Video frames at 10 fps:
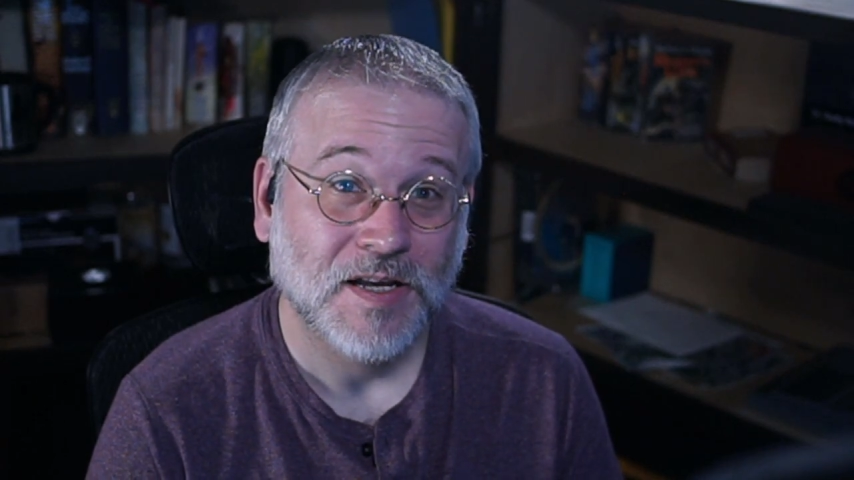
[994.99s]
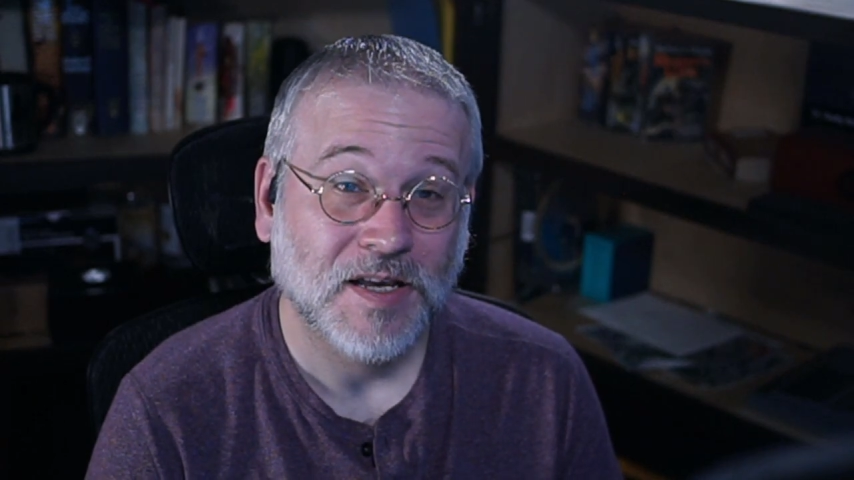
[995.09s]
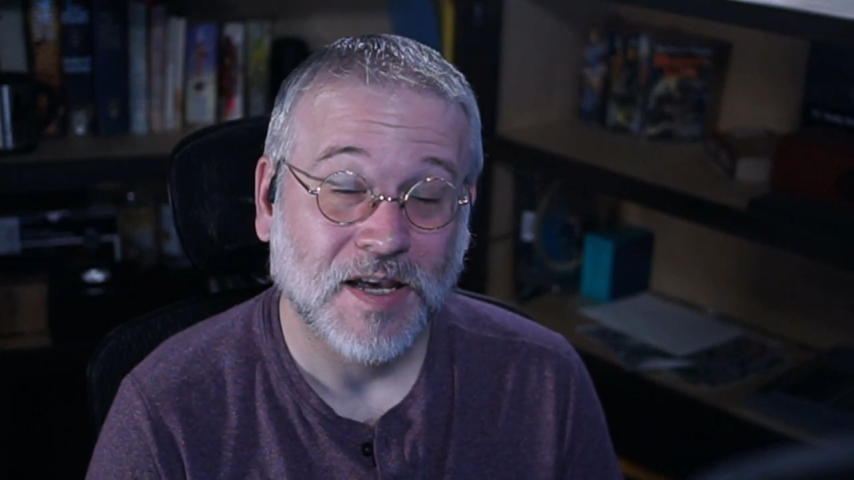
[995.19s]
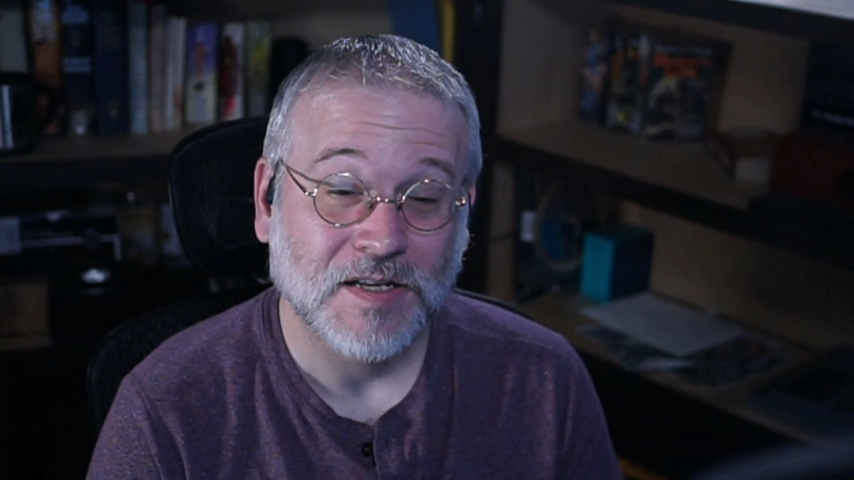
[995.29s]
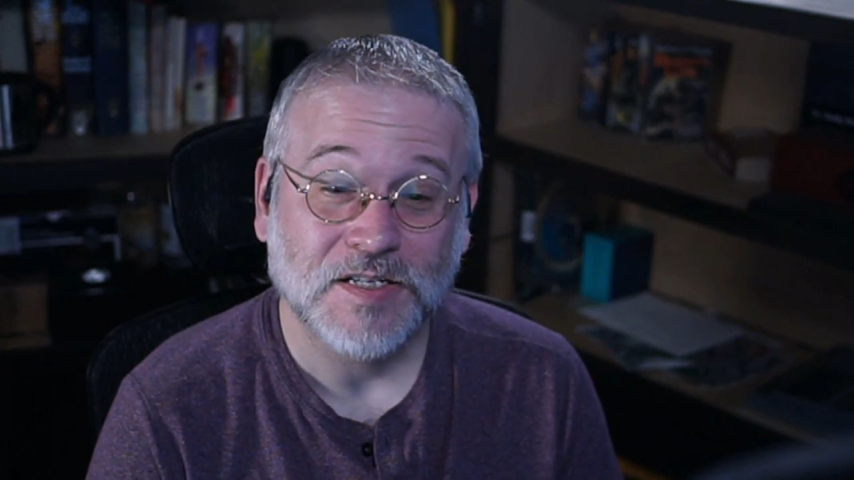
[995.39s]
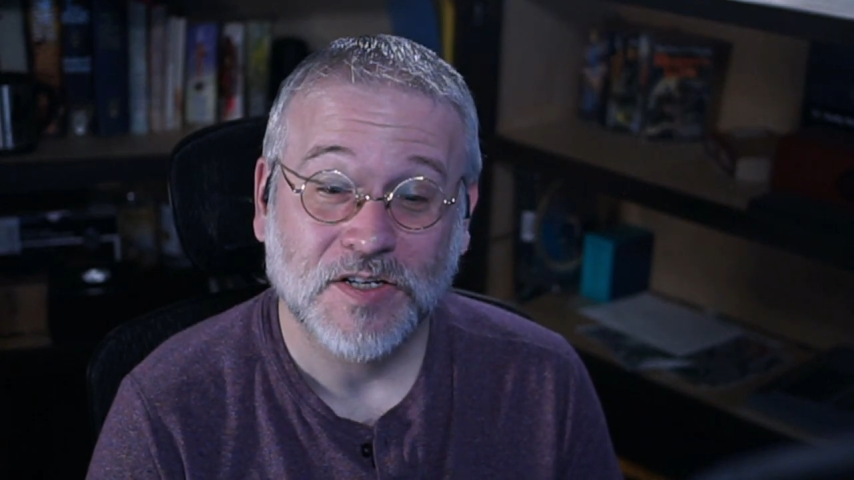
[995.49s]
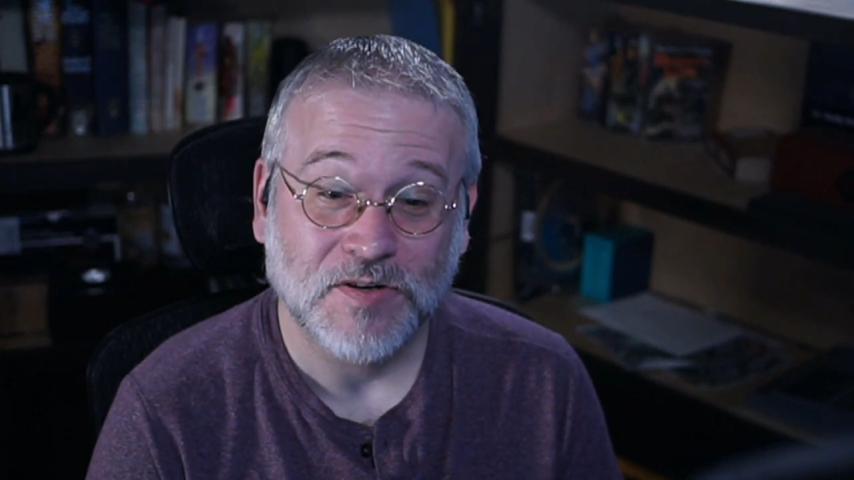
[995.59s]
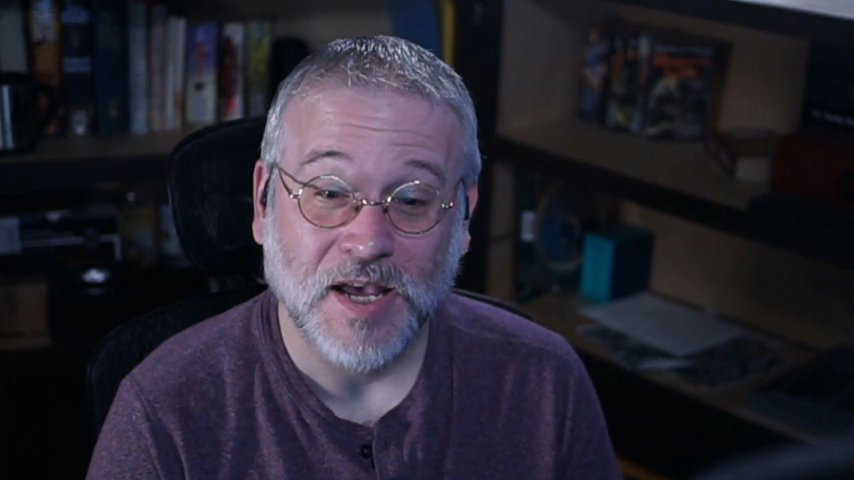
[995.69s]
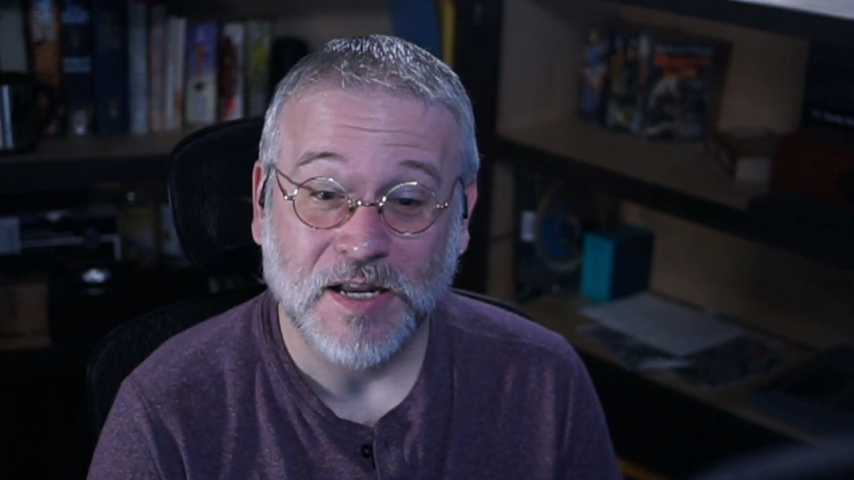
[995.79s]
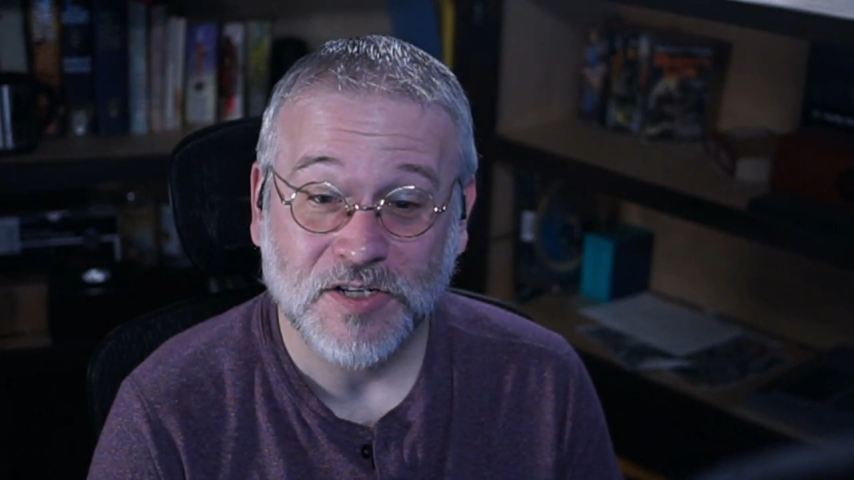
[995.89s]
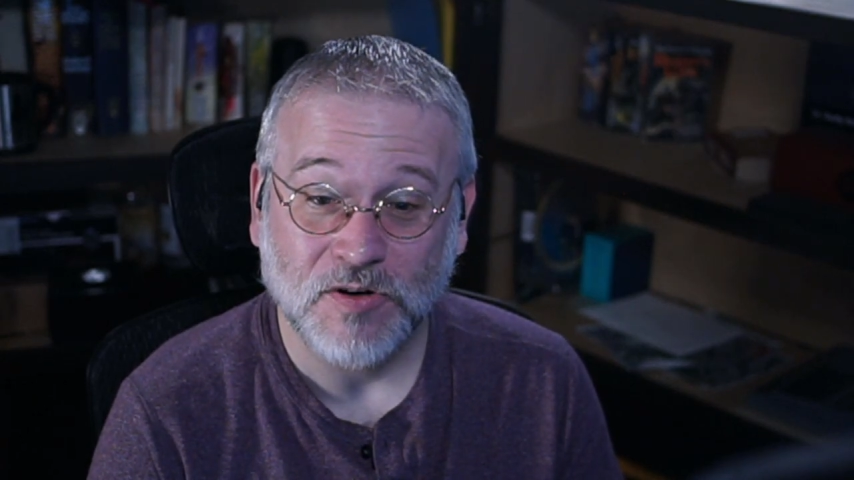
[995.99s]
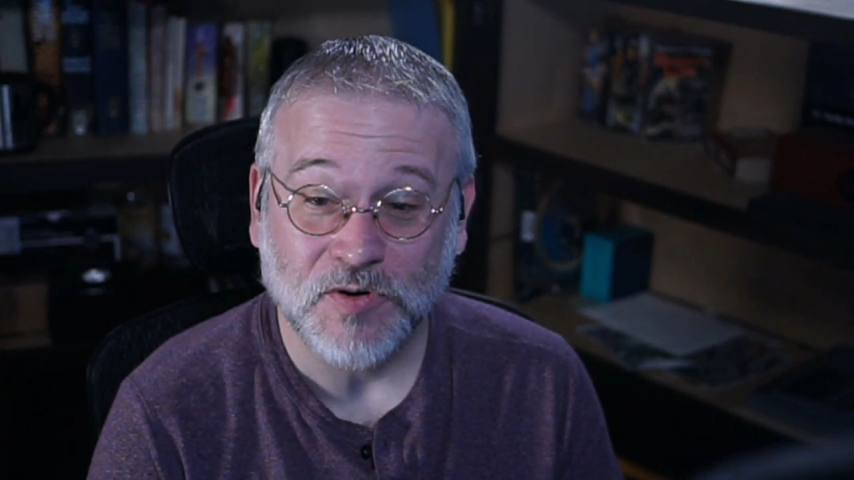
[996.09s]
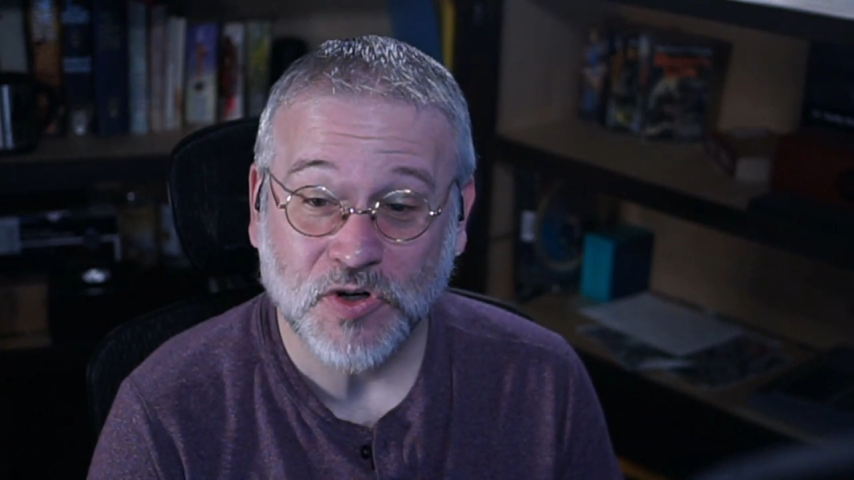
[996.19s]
Kez to gain so much